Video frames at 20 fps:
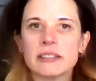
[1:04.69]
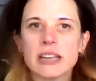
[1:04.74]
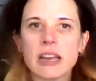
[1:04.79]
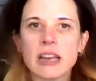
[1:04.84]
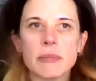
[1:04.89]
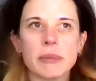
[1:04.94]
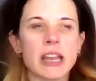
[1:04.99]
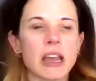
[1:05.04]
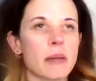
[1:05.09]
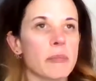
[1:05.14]

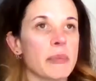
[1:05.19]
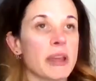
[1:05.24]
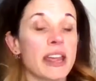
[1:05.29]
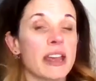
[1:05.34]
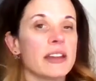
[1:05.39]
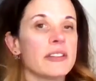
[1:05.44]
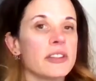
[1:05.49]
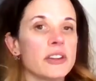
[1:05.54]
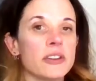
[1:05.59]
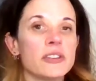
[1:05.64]
coming up
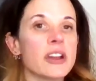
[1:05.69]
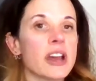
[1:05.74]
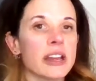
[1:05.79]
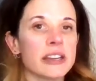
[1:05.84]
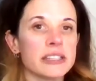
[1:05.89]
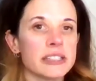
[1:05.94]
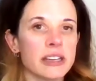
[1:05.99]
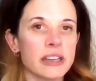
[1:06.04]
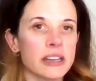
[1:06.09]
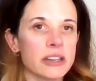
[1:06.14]
and they're
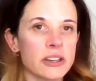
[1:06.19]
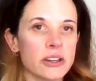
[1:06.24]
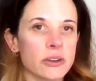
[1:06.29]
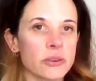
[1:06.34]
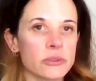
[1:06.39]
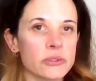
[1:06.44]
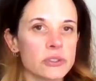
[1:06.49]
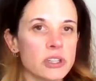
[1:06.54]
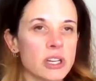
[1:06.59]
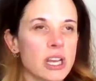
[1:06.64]
not
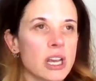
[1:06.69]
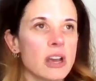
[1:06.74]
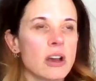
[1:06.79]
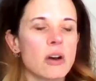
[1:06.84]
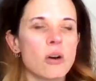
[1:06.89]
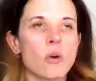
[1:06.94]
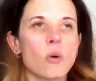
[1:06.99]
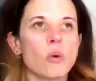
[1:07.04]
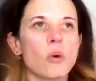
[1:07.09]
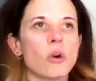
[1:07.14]
diagnosed,
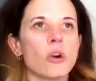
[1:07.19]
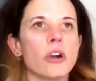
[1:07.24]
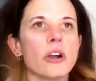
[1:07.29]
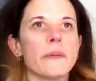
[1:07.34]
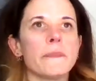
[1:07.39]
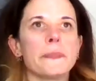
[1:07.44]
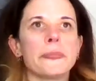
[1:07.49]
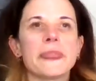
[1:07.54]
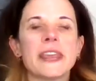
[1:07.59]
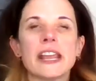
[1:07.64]

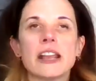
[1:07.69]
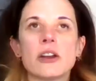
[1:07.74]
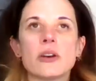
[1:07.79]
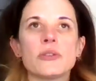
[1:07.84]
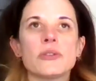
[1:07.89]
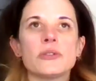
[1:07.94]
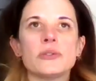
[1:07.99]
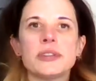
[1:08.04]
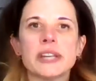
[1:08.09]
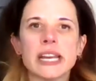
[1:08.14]
or they go
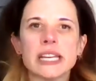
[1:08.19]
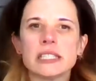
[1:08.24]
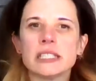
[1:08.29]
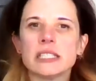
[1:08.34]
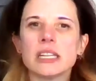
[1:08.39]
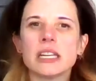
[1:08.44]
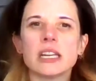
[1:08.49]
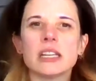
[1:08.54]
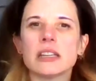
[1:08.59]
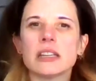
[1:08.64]
through
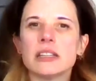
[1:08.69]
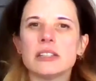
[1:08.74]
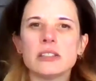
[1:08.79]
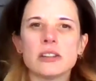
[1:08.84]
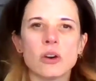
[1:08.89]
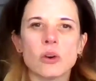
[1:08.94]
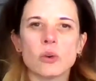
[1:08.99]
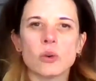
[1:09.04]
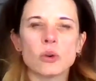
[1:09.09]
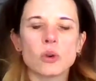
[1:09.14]
testing and they
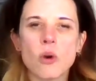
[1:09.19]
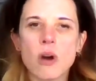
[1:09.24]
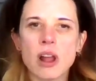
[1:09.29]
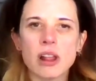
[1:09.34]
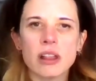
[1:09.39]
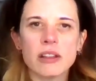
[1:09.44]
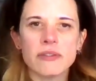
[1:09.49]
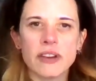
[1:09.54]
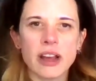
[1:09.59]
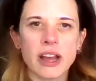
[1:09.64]
don't
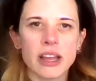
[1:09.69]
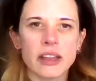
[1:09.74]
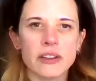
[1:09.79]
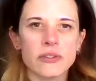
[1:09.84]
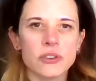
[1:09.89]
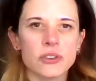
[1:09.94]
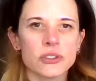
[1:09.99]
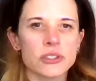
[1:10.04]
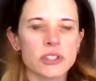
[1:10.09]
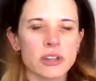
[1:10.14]
qualify
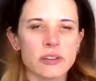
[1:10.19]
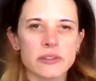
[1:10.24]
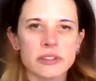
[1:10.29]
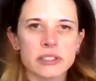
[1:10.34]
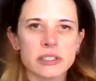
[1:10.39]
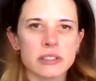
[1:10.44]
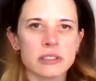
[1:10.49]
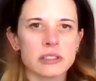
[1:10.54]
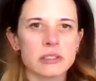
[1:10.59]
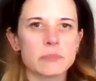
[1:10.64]
for
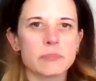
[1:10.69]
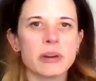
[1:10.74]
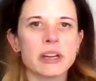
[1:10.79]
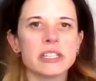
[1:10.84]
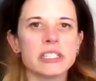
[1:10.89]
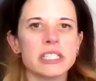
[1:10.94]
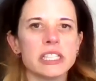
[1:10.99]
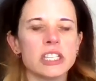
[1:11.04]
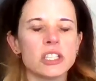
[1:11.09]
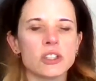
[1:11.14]
services,
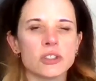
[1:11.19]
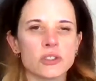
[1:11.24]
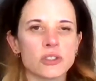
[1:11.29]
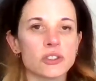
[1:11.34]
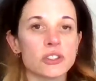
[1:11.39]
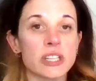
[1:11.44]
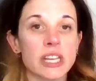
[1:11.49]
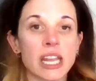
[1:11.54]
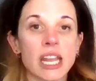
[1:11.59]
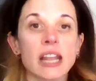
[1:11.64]
but teachers are
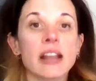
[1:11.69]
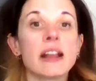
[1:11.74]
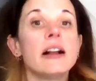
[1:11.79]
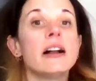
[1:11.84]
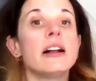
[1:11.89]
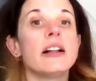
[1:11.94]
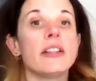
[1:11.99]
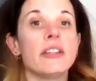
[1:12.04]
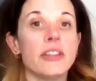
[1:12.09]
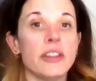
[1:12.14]
saying
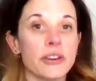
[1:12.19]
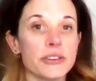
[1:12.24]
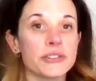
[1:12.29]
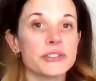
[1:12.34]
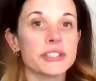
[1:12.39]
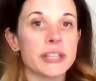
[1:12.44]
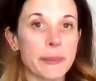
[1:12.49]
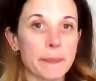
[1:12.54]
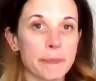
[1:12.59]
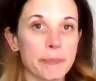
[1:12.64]
there's
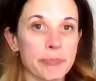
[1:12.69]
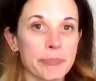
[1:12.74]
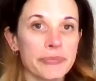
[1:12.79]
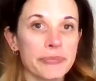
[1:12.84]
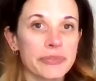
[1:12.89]
something.